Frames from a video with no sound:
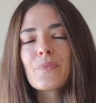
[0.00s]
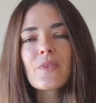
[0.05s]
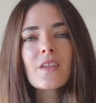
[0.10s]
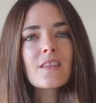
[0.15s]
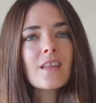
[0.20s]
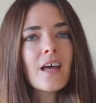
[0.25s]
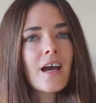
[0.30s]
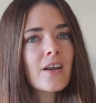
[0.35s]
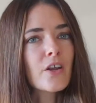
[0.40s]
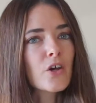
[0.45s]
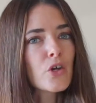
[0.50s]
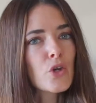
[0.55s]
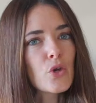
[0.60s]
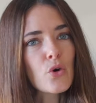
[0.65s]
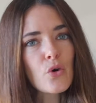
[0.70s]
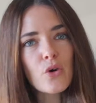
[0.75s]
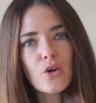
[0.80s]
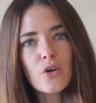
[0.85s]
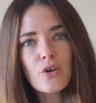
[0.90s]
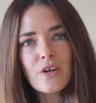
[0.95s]
That
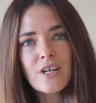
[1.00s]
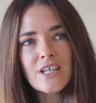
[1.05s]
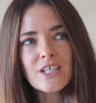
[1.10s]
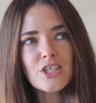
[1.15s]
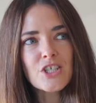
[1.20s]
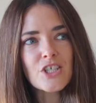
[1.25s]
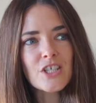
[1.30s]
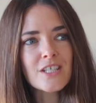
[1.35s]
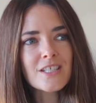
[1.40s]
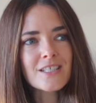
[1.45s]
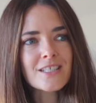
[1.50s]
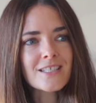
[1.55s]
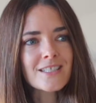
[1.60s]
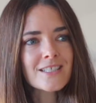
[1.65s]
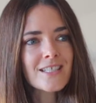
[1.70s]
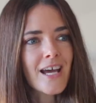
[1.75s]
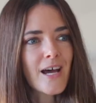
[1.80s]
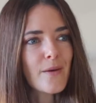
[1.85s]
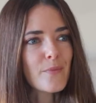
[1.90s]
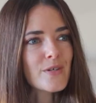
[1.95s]
inauguration
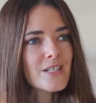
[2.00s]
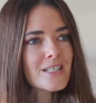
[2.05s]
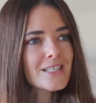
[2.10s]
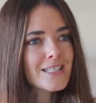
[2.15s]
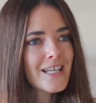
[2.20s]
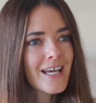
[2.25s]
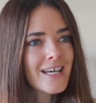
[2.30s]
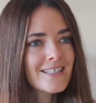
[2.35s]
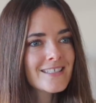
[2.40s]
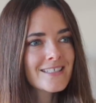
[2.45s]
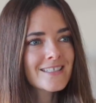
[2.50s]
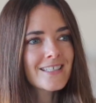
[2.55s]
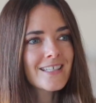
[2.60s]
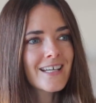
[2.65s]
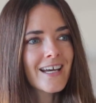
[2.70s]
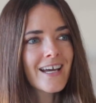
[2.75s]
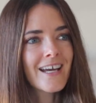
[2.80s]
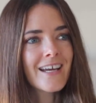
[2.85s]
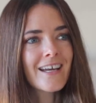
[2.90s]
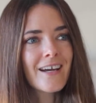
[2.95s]
just happened
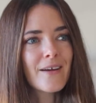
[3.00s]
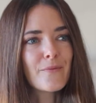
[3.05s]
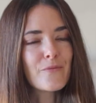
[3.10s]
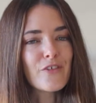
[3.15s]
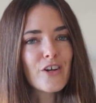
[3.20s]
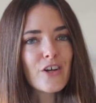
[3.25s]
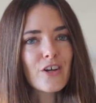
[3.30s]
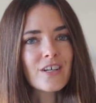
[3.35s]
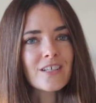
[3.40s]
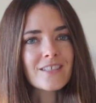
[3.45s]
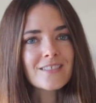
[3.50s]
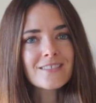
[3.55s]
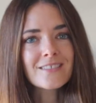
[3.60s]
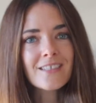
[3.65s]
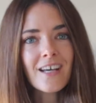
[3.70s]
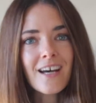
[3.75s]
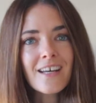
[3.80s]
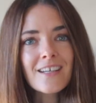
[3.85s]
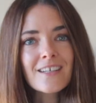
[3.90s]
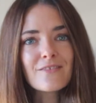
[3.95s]
yesterday. I'm very
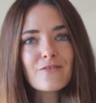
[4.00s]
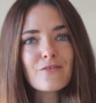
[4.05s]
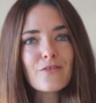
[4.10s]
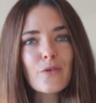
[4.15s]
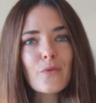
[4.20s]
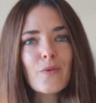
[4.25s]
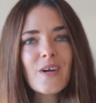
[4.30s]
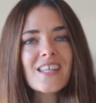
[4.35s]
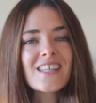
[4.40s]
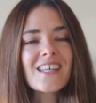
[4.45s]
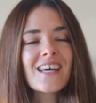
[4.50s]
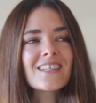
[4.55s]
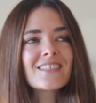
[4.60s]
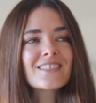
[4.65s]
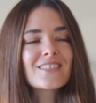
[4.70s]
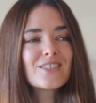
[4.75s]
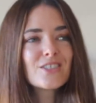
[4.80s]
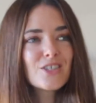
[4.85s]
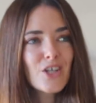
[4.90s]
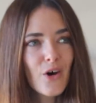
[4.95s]
excited for where that's
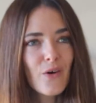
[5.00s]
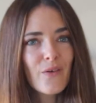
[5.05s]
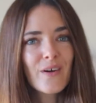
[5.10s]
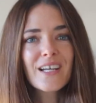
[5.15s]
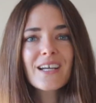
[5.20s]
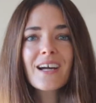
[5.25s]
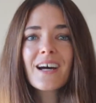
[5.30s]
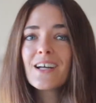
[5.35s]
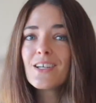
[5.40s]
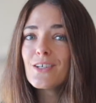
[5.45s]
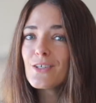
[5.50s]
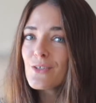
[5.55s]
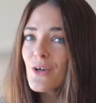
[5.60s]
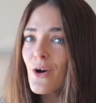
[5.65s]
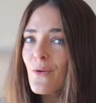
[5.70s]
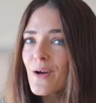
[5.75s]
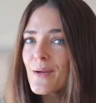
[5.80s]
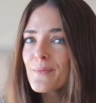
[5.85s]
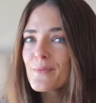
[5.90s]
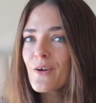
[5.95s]
going. I
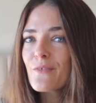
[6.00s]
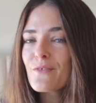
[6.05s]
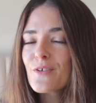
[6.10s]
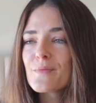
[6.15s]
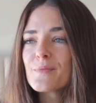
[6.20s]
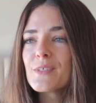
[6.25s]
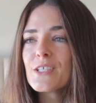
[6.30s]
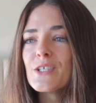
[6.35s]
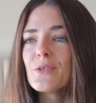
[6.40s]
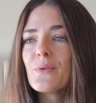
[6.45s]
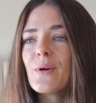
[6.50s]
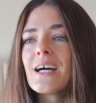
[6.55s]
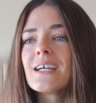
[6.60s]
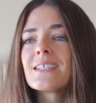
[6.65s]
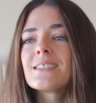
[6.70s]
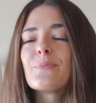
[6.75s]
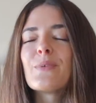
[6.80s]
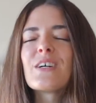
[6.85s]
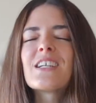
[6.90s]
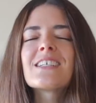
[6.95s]
know I'm not from the
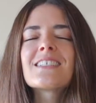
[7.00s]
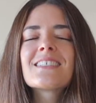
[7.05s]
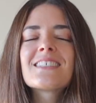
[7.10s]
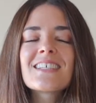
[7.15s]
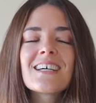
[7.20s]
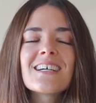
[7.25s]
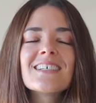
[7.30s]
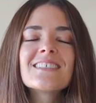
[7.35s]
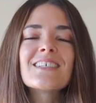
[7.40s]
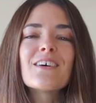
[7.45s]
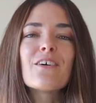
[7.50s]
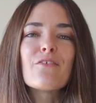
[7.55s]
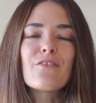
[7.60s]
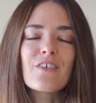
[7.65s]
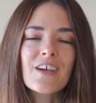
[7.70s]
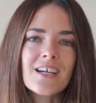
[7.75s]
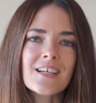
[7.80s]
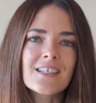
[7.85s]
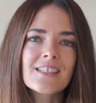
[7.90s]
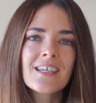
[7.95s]
US, but it does
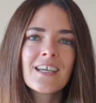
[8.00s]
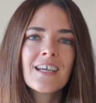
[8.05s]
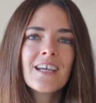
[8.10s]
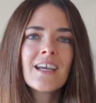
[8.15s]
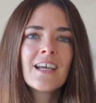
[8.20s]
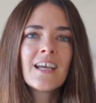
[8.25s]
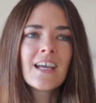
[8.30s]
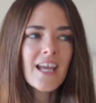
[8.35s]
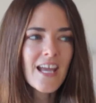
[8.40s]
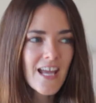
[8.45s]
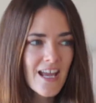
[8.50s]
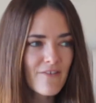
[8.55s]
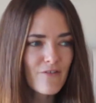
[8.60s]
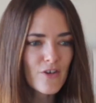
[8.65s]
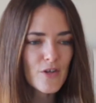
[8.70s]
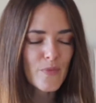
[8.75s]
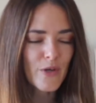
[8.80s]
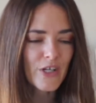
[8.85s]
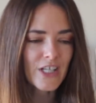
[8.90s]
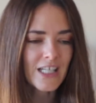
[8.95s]
affect
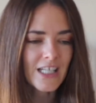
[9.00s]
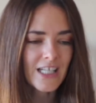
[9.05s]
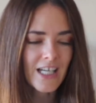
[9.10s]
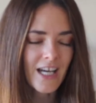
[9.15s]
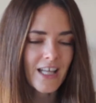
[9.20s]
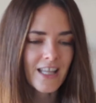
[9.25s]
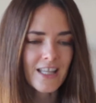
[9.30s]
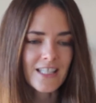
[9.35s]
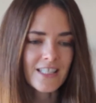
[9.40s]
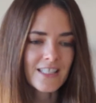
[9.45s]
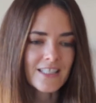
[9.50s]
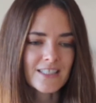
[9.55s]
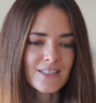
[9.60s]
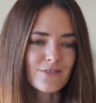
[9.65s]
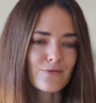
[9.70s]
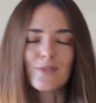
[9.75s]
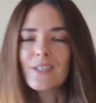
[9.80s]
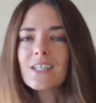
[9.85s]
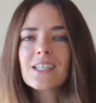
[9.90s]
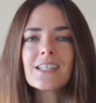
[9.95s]
everybody. I think
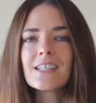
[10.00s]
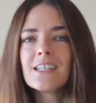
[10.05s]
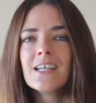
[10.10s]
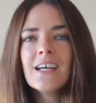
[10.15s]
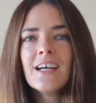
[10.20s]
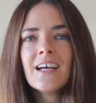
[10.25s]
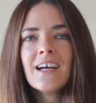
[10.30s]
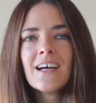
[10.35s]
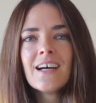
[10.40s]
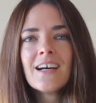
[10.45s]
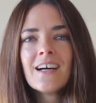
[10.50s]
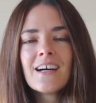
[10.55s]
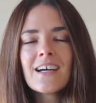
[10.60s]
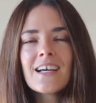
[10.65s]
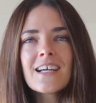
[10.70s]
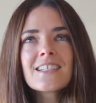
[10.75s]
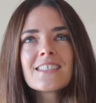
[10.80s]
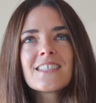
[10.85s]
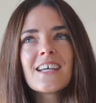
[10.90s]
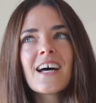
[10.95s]
it's a really
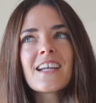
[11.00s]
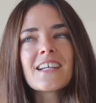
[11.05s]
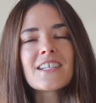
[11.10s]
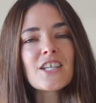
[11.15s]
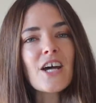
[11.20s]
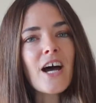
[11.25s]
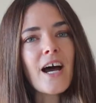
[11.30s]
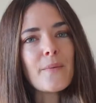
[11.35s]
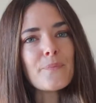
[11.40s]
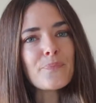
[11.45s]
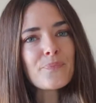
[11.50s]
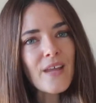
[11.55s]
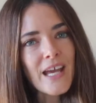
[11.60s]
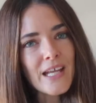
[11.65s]
exciting time.